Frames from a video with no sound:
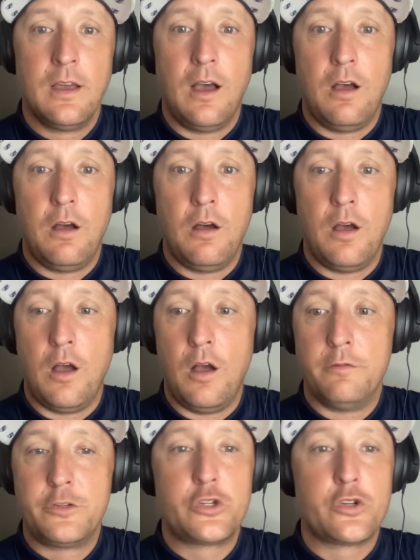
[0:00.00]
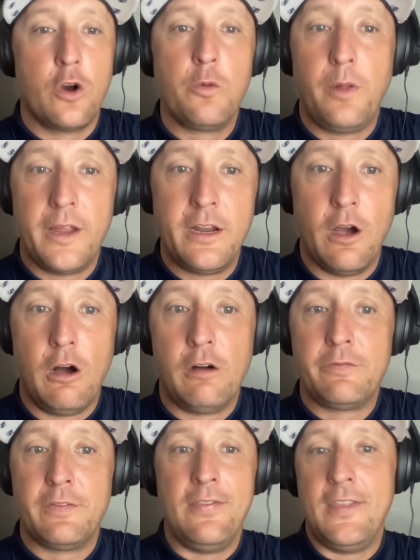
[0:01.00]
of stroke play
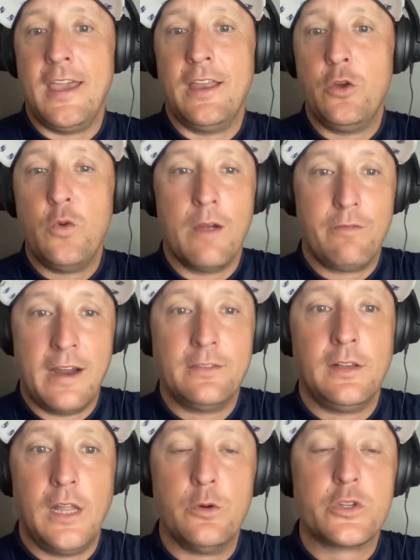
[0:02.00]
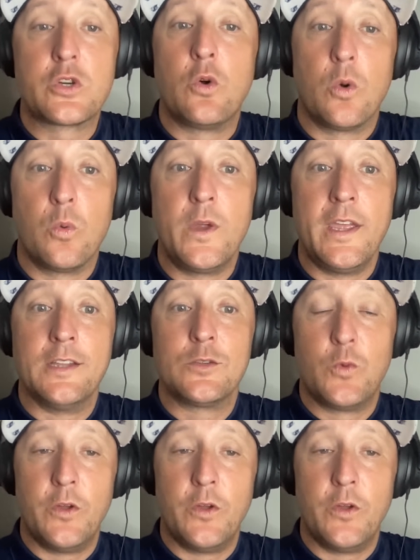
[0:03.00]
golf, and then whoever had the lowest score wins.